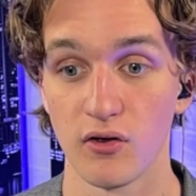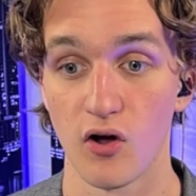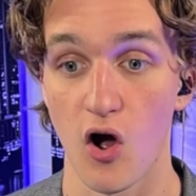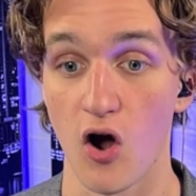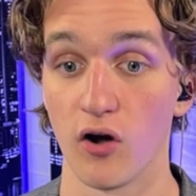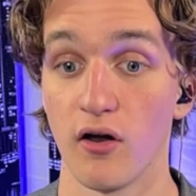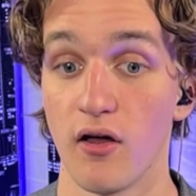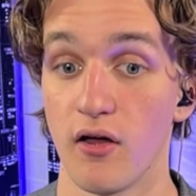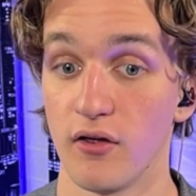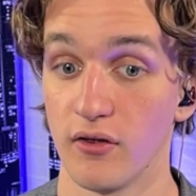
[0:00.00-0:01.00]
are
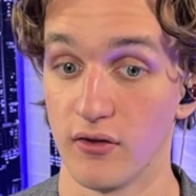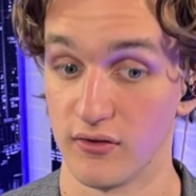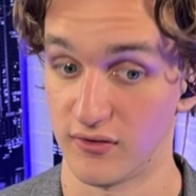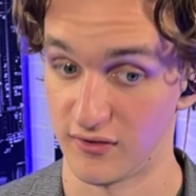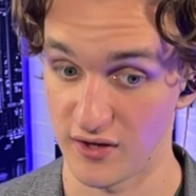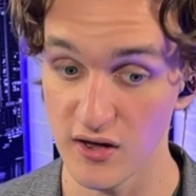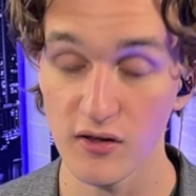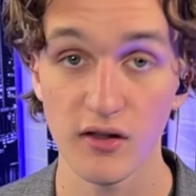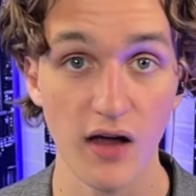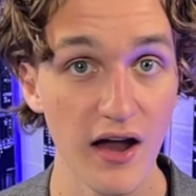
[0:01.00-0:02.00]
still
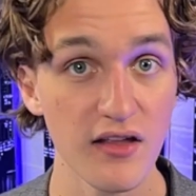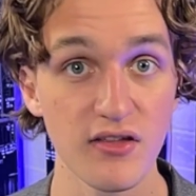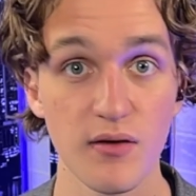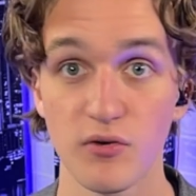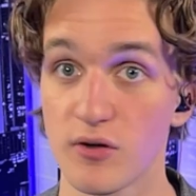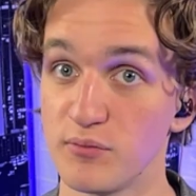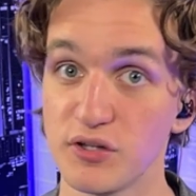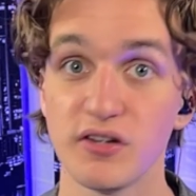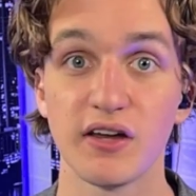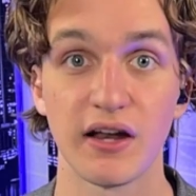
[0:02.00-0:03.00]
a lot of them
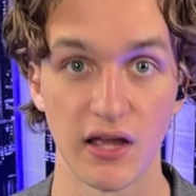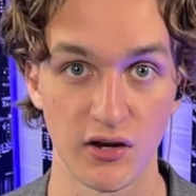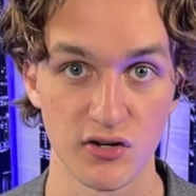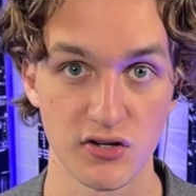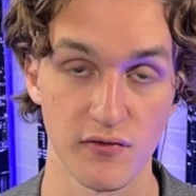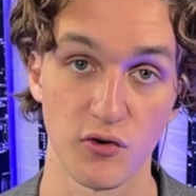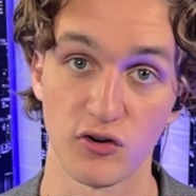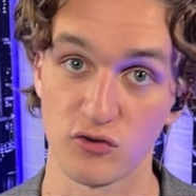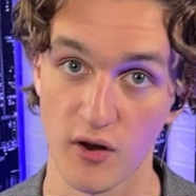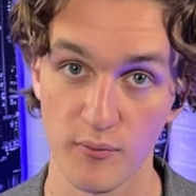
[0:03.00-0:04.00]
completely unhinged. Of course,
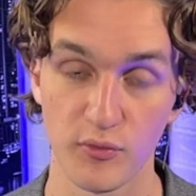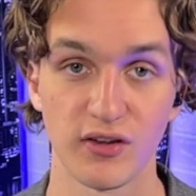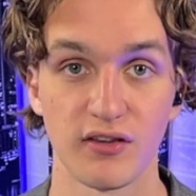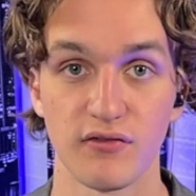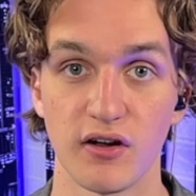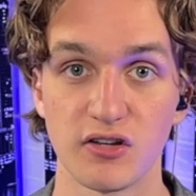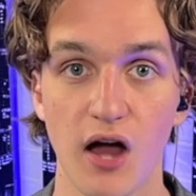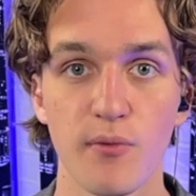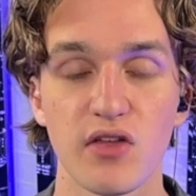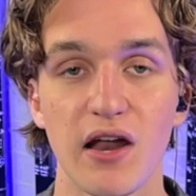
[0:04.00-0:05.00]
Trump was at the very
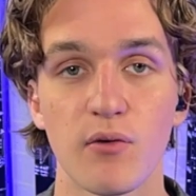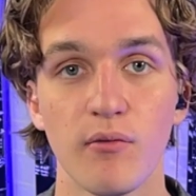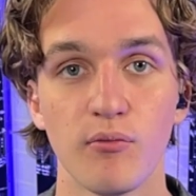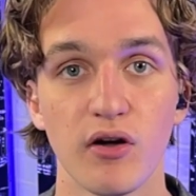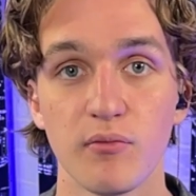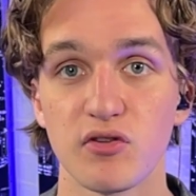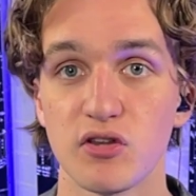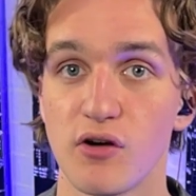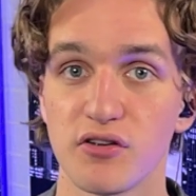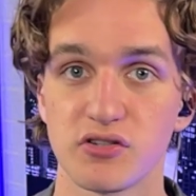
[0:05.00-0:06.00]
top of that at one point, but then
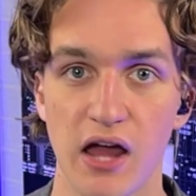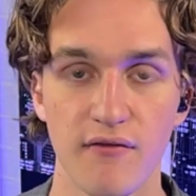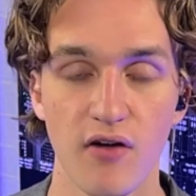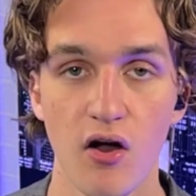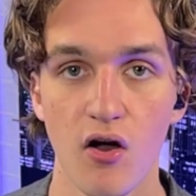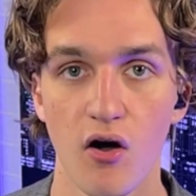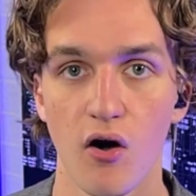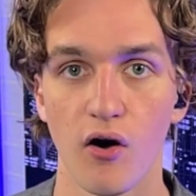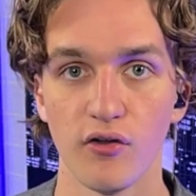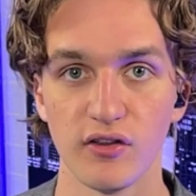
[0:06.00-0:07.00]
you also have
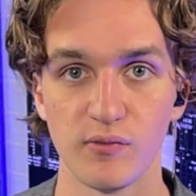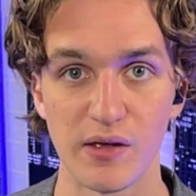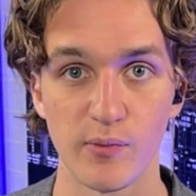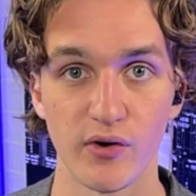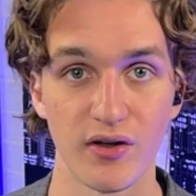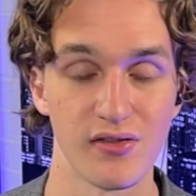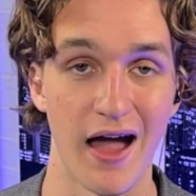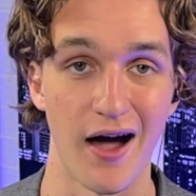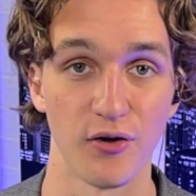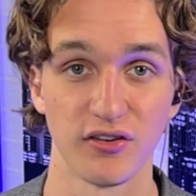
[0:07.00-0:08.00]
all these people in the
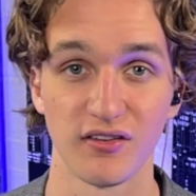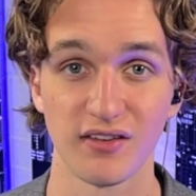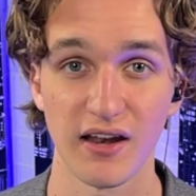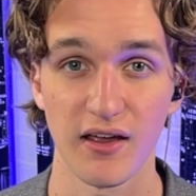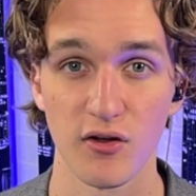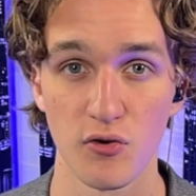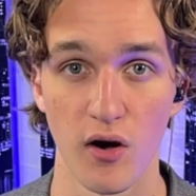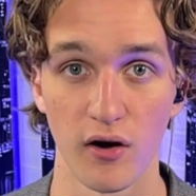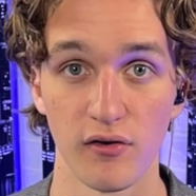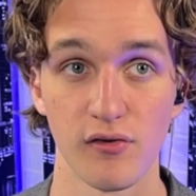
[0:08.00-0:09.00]
House and Senate who
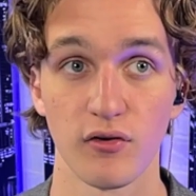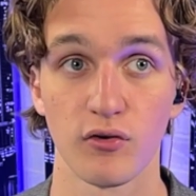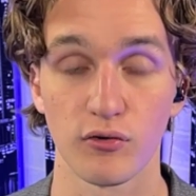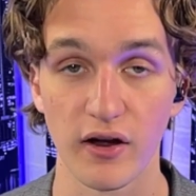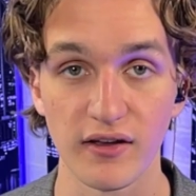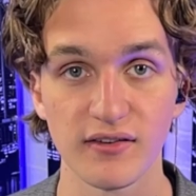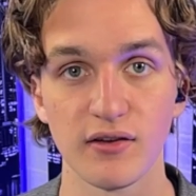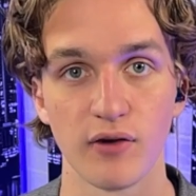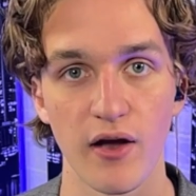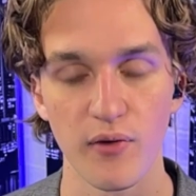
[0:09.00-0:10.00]
are crazy
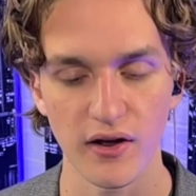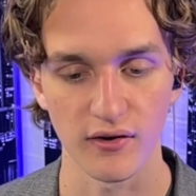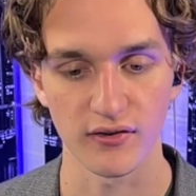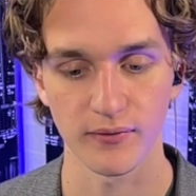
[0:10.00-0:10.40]
right-wingers.